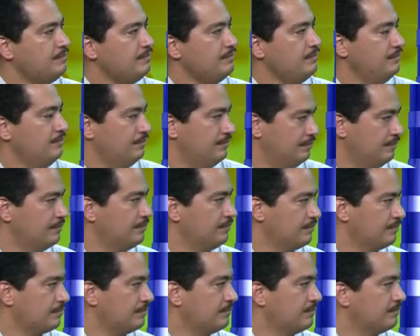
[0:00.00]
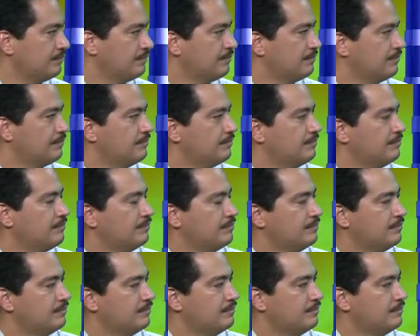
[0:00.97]

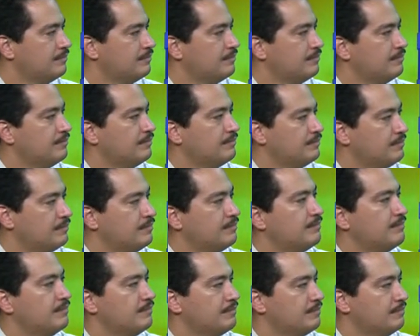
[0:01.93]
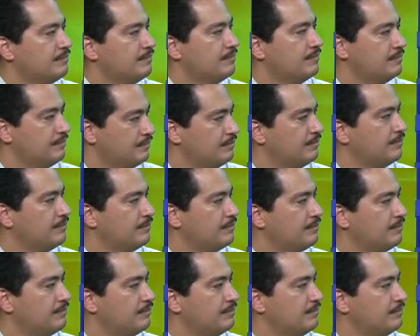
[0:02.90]

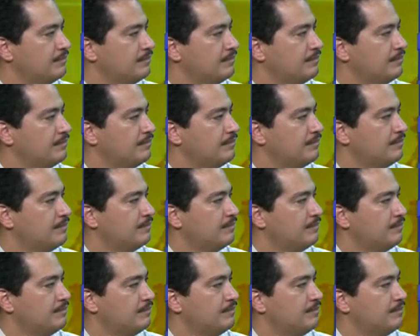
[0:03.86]
No words are spoken by the person on screen.